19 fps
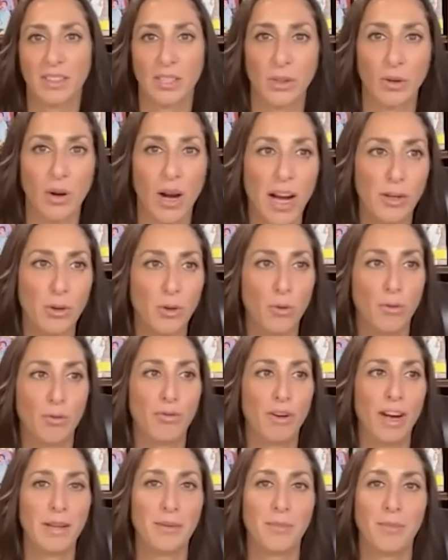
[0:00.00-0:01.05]
So I don't
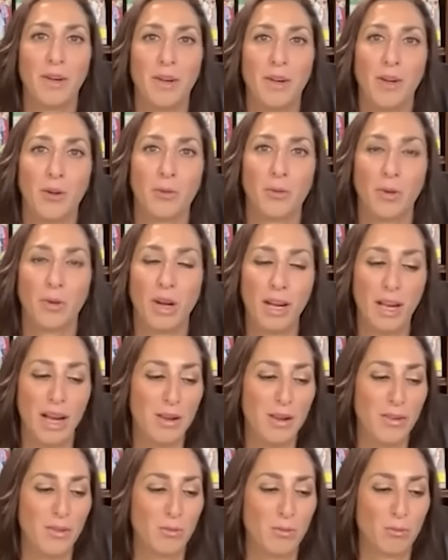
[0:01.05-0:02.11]
fight I,
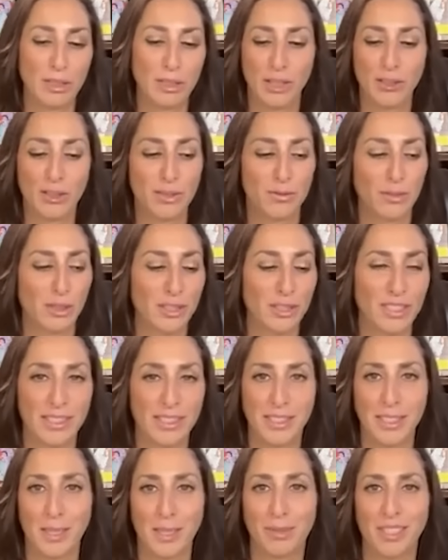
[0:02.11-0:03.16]
I, results versus
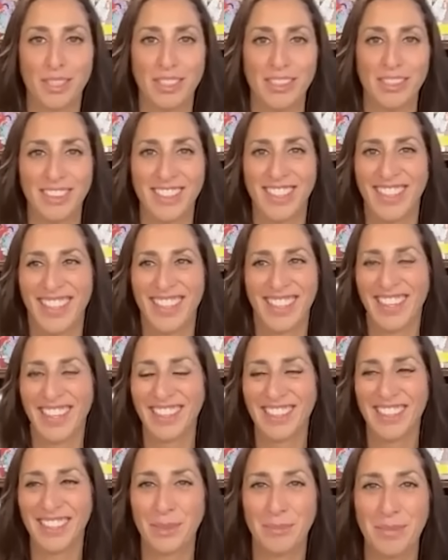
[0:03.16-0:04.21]
assumptions
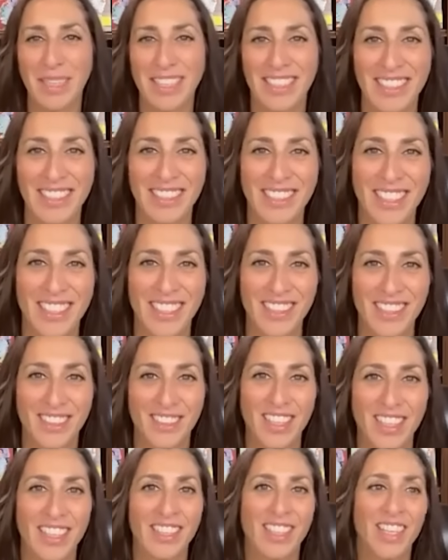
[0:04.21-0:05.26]
it doesn't make any sense
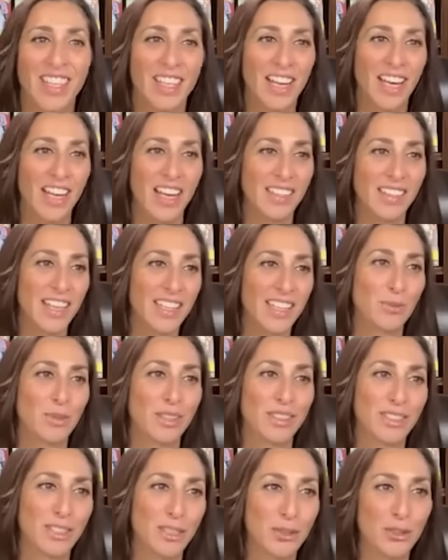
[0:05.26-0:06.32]
right and that's
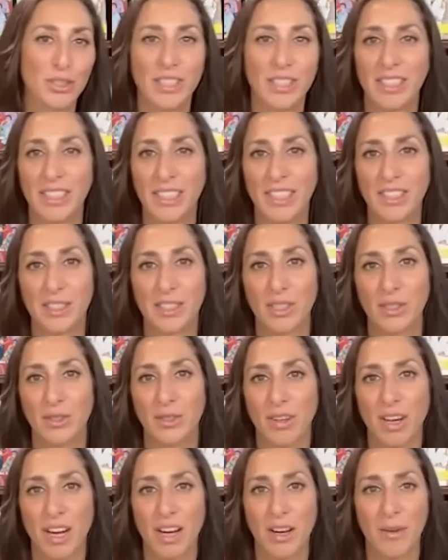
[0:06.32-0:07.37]
what's usually the issue
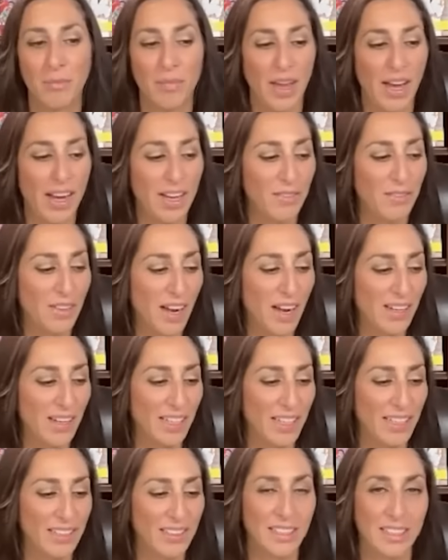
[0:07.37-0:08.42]
um, i have not
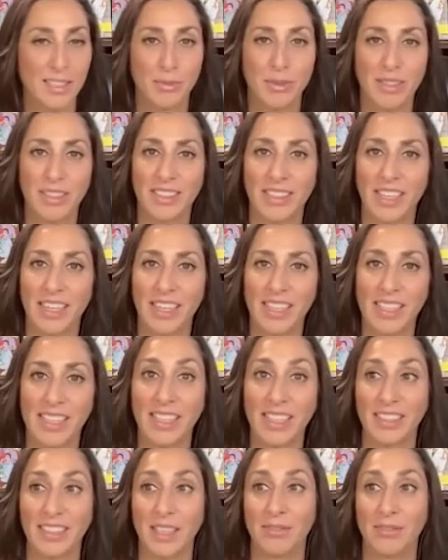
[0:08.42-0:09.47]
yet seen someone say
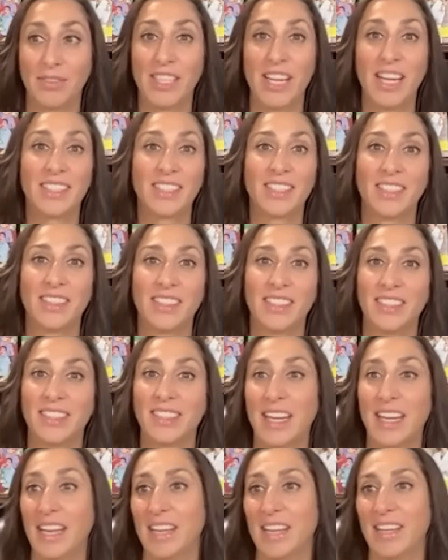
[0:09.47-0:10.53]
yes i've tested this
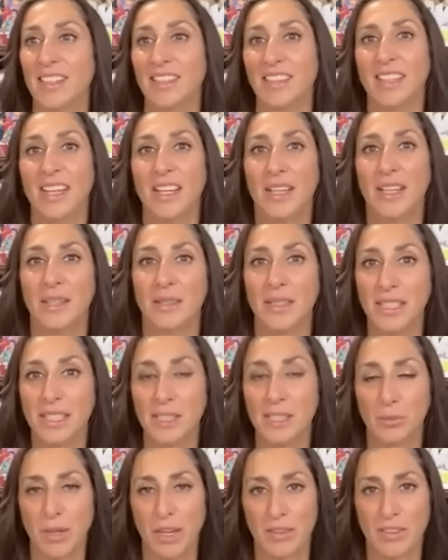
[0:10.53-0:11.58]
and this
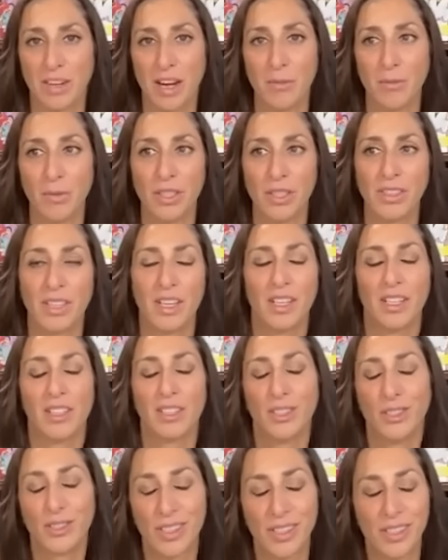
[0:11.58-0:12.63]
is what I've come with.
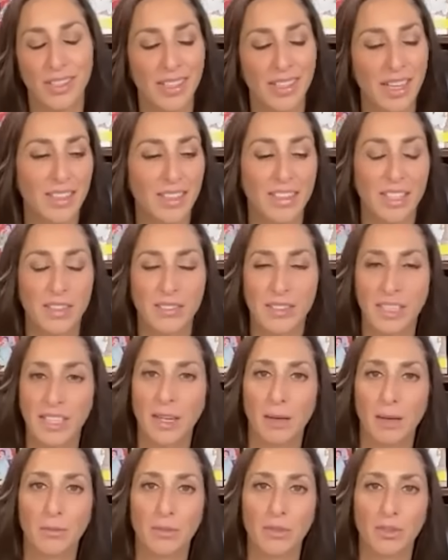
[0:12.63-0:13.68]
Usually the negativity
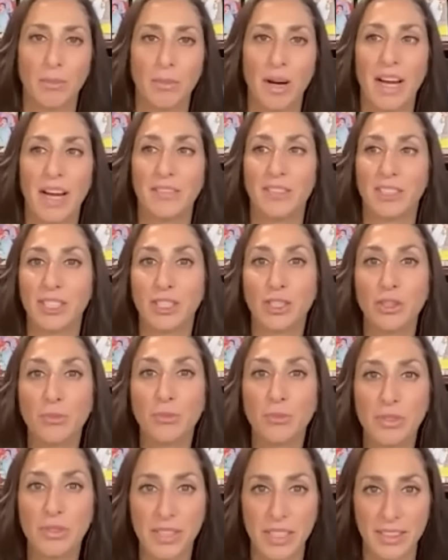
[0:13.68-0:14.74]
comes from I've
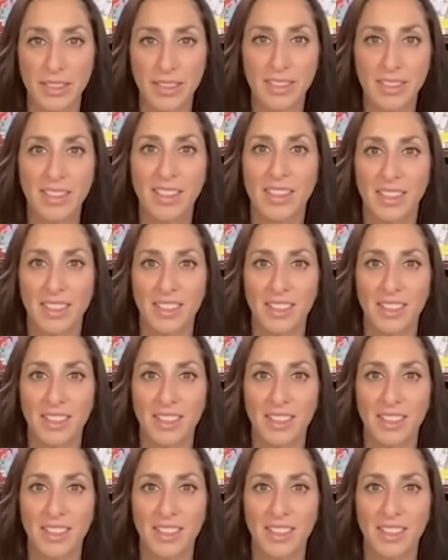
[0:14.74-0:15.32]
assumed this